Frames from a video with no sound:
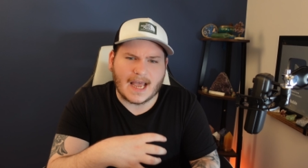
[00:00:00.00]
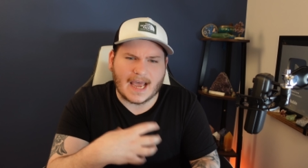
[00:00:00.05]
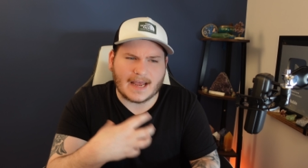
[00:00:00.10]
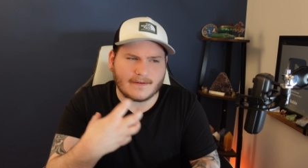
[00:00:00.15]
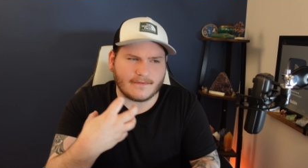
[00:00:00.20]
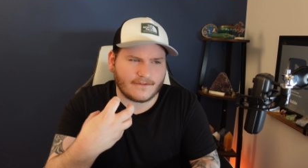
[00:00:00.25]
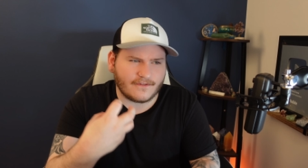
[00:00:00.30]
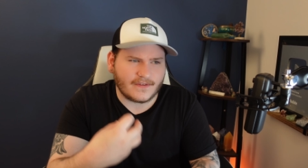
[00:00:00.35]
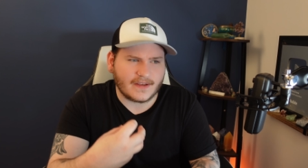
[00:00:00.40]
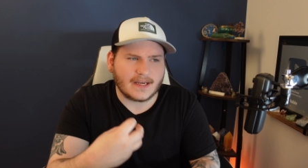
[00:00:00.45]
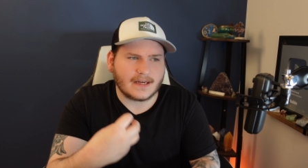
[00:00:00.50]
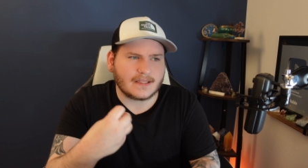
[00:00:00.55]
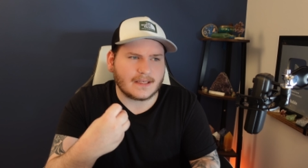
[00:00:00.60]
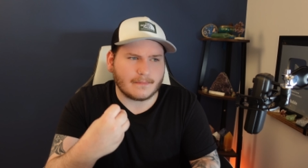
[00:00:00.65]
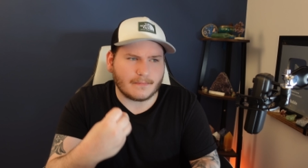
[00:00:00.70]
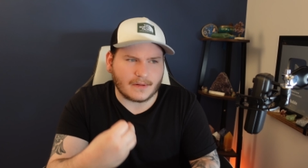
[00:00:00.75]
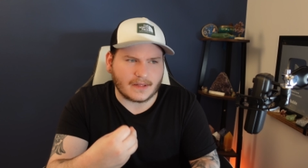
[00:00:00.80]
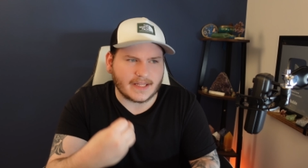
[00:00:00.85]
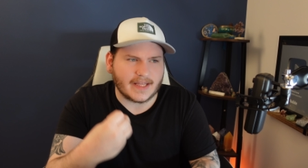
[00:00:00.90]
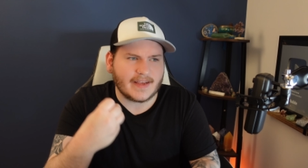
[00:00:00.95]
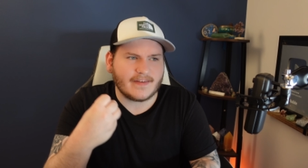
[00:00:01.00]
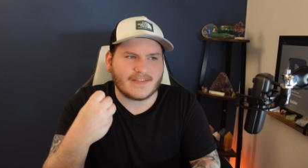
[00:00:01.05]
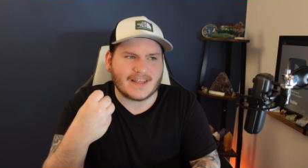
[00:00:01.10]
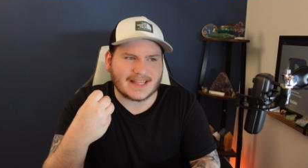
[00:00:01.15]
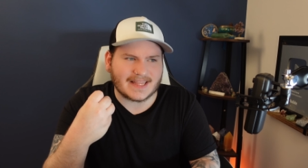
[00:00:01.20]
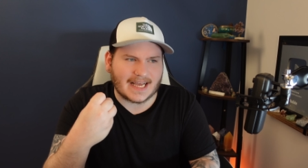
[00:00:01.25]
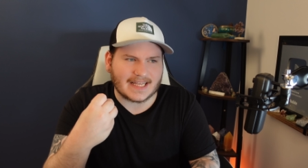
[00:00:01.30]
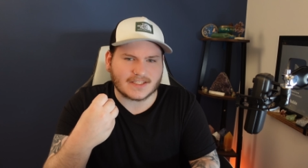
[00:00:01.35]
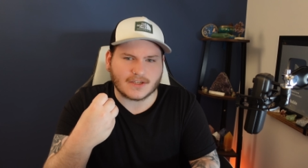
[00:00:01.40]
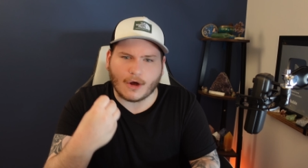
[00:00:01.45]
and feel and believe
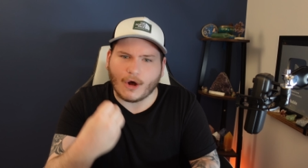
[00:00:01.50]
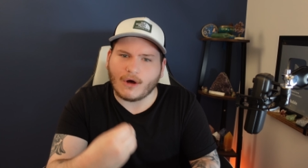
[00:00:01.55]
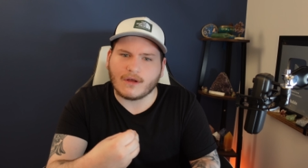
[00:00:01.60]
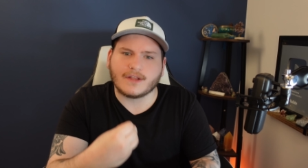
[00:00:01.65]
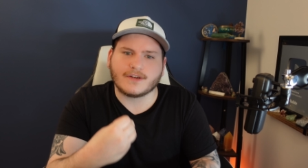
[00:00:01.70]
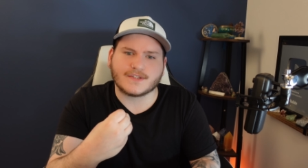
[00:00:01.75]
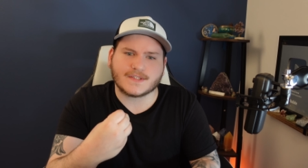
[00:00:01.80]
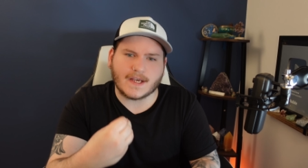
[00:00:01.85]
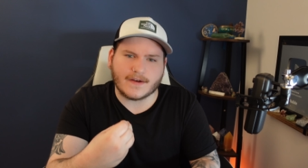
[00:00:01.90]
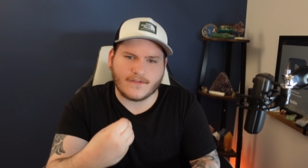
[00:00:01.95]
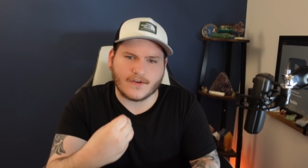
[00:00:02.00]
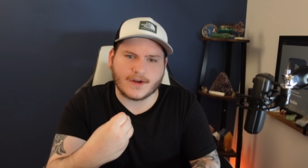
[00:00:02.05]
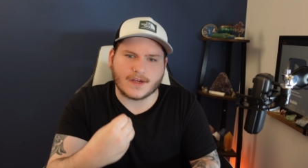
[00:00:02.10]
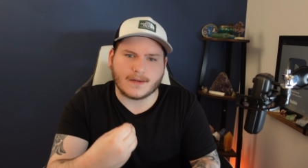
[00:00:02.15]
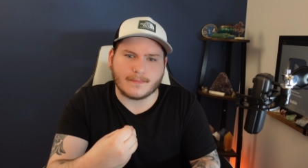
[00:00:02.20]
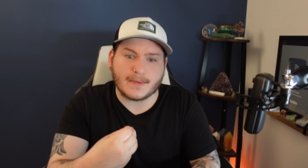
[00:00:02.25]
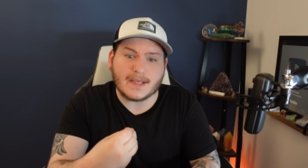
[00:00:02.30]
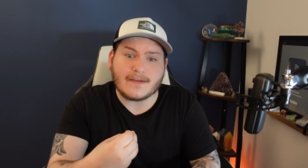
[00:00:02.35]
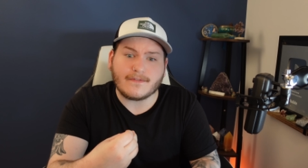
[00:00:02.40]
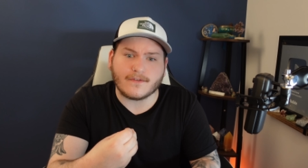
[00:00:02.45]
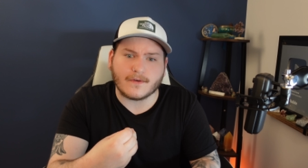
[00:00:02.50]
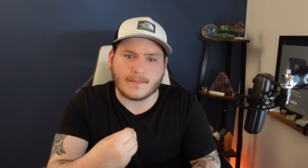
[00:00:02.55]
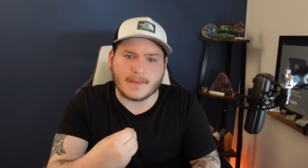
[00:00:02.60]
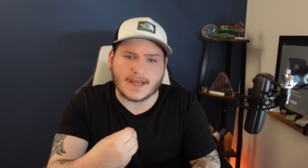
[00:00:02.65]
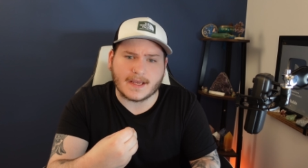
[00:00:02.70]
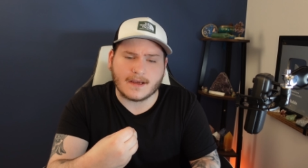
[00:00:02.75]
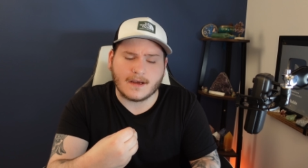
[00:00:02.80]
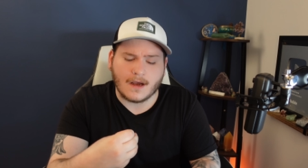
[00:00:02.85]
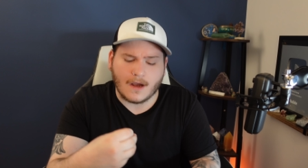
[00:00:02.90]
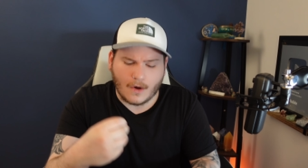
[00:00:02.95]
that that's all there's ever going to be for
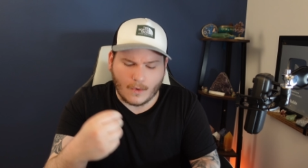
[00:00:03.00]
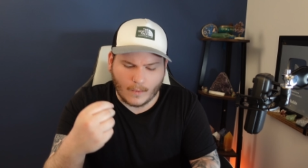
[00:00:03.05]
me